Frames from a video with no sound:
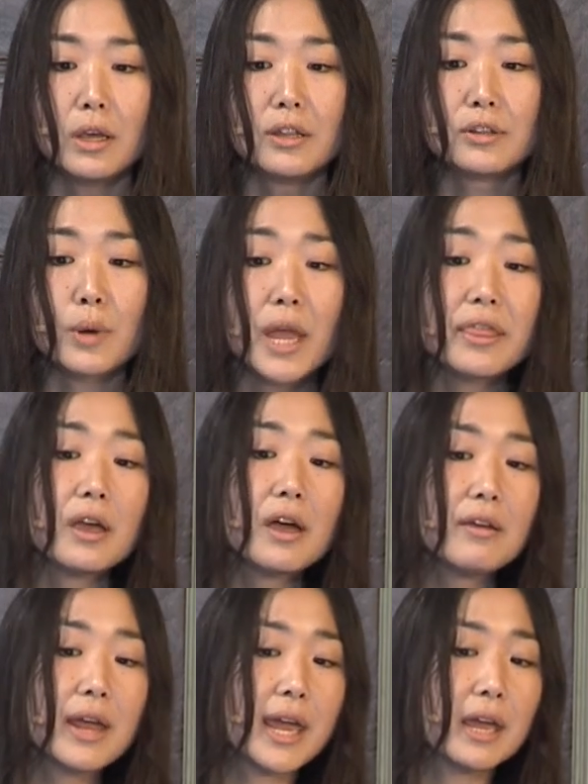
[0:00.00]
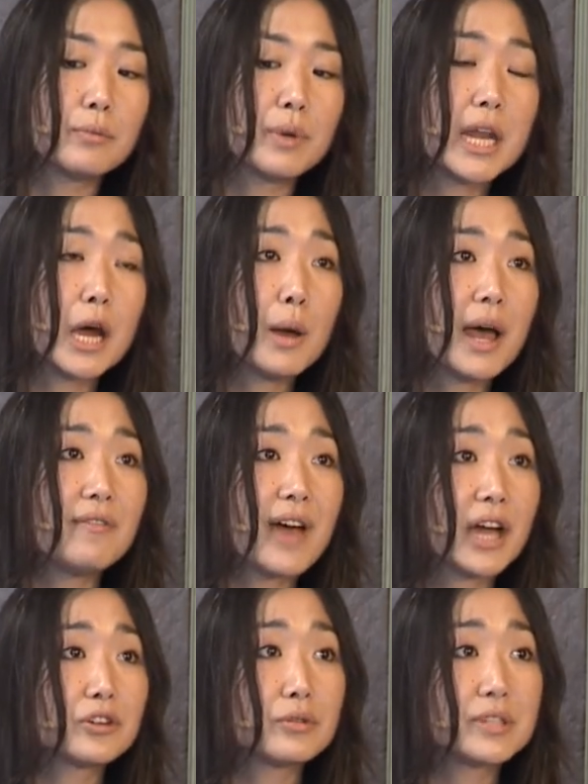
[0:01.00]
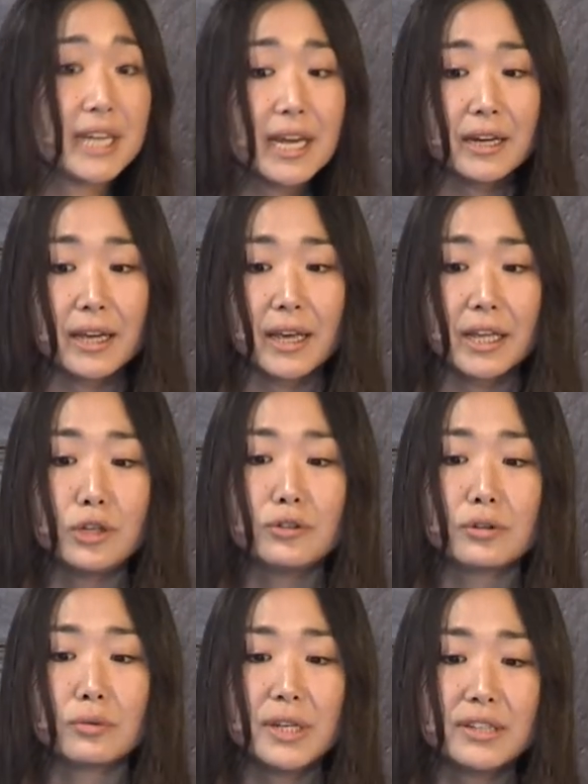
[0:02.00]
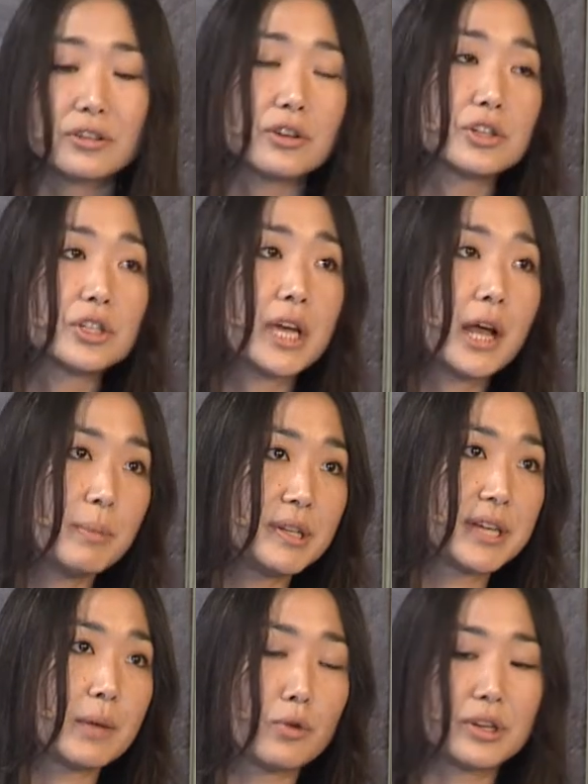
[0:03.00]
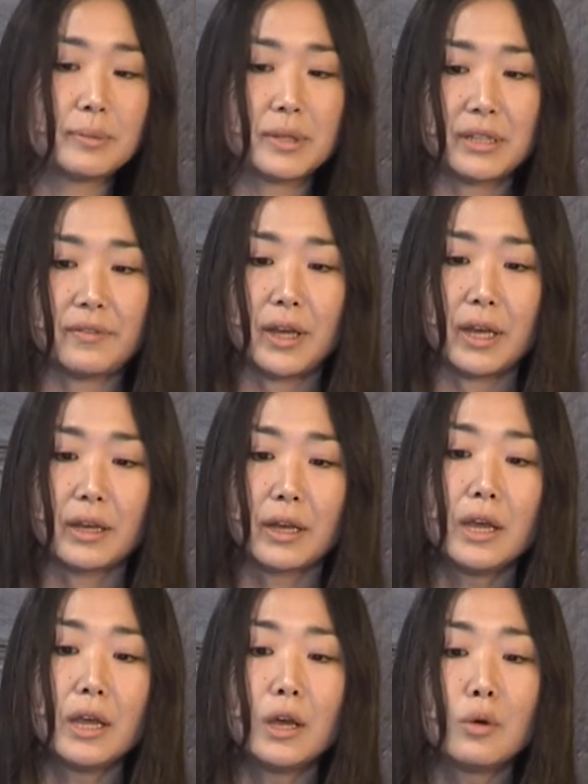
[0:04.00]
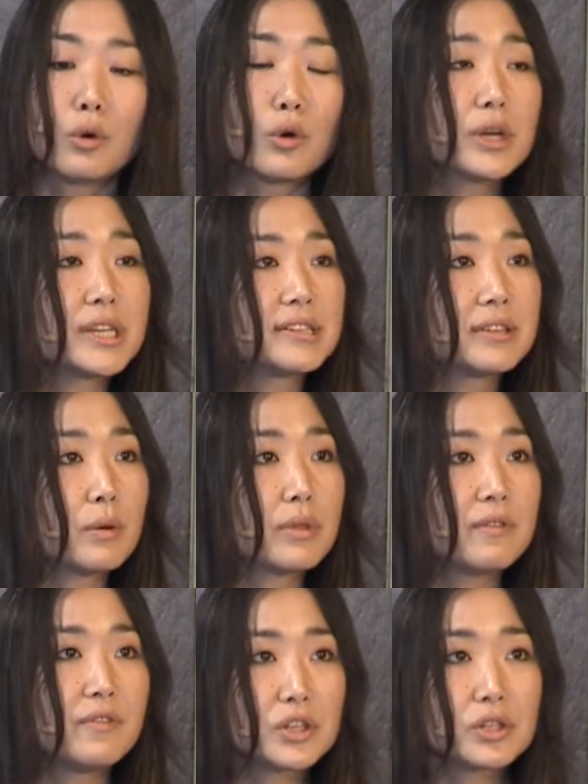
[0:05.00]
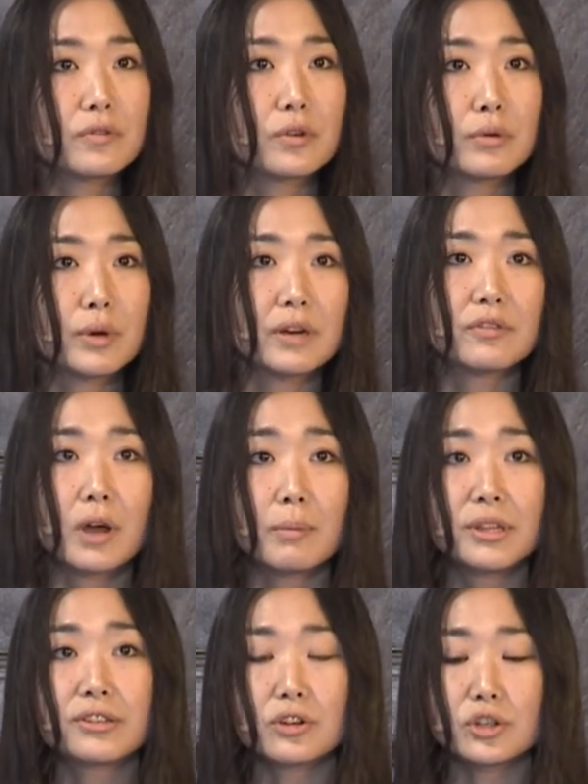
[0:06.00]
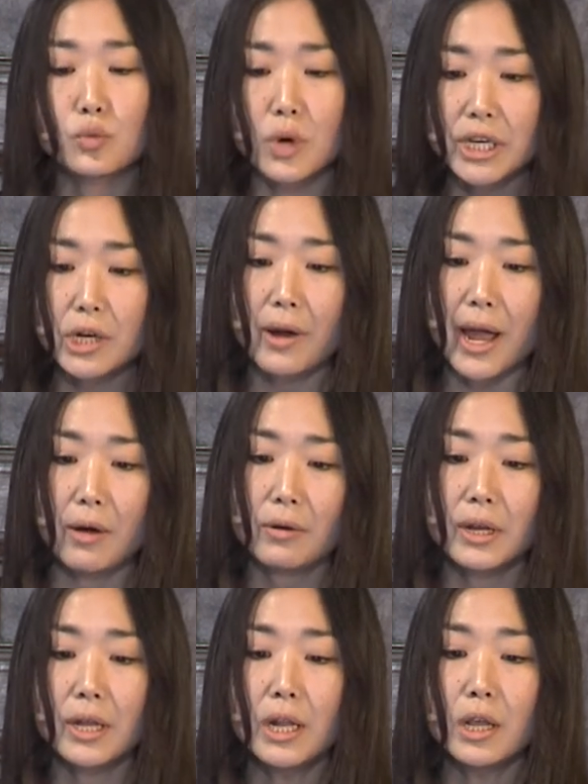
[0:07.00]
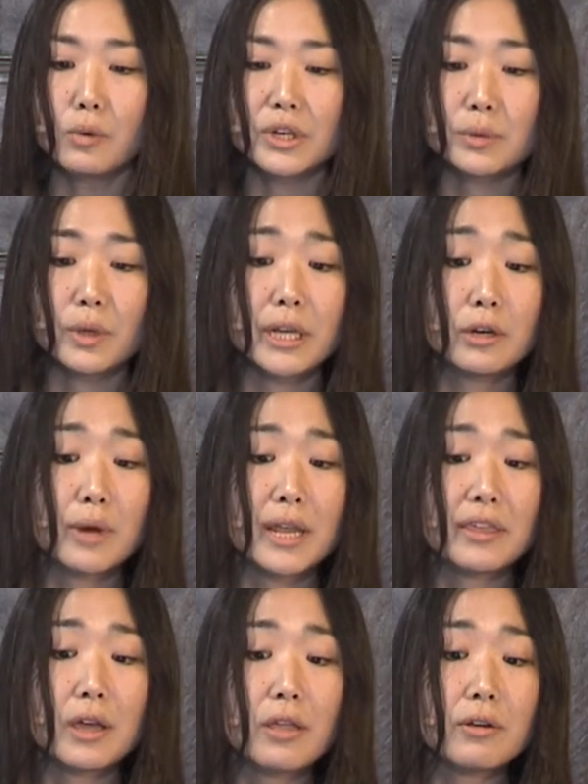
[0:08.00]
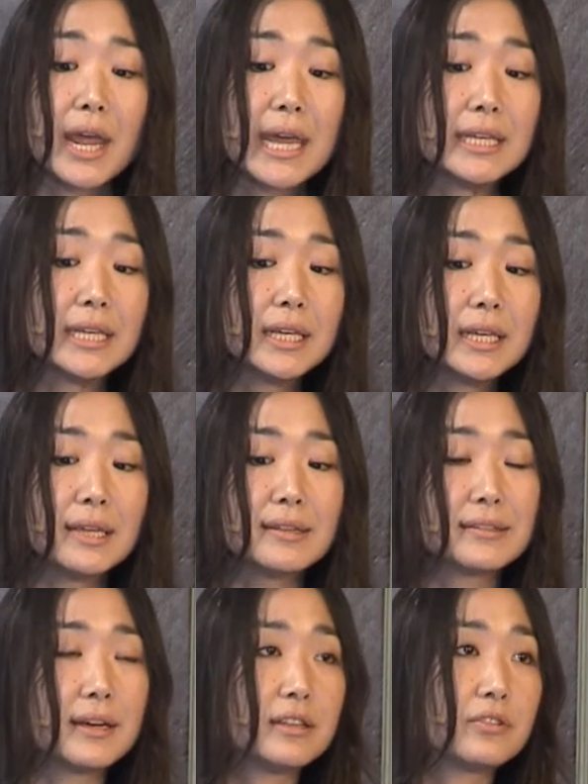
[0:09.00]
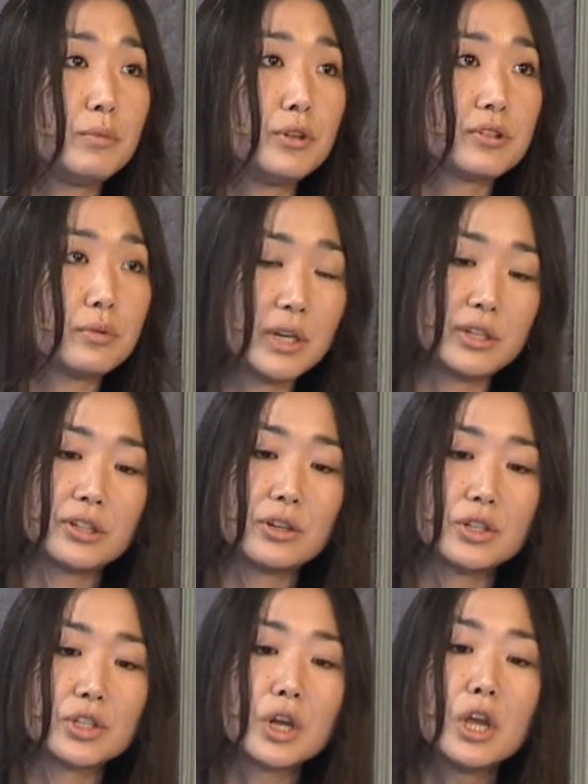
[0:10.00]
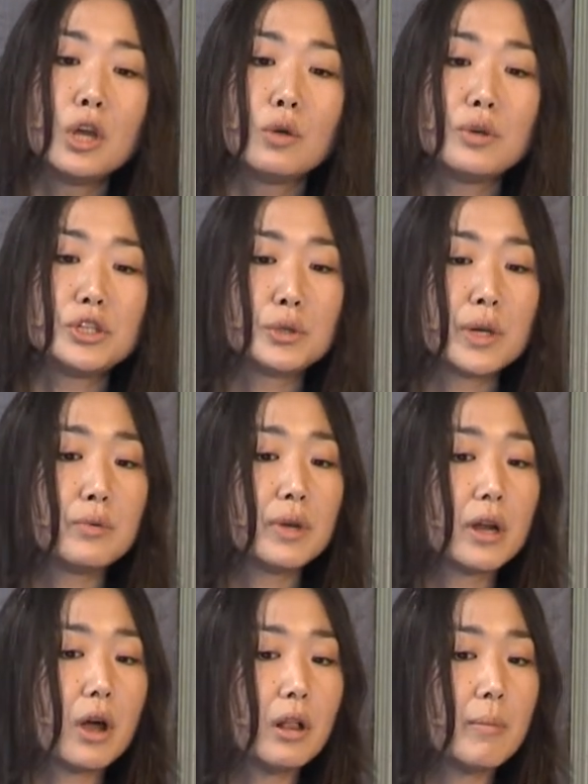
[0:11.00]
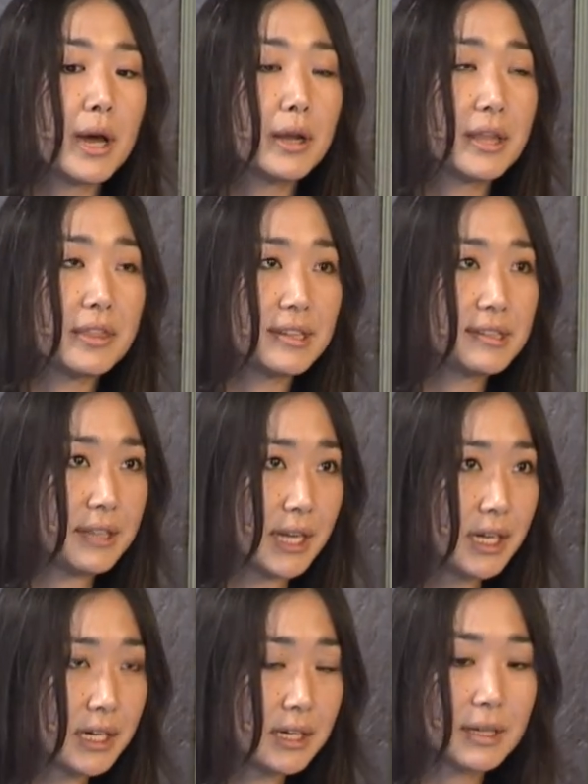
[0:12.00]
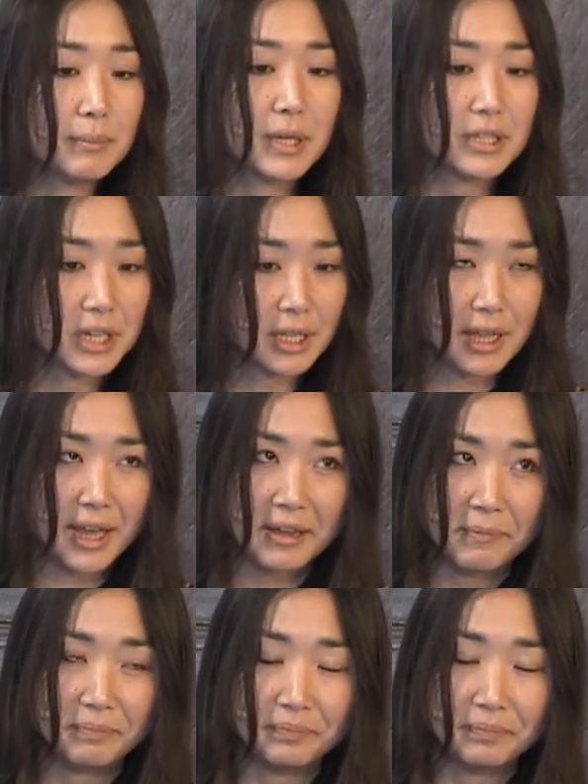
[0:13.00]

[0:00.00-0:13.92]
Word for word: So on the other hand, we now have actual data and user research to help us get more specific. We're going to start with a vision for Creative Commons Search one year out, which will integrate the other eight key insights from user research, which you can read all about at this link, bit.ly.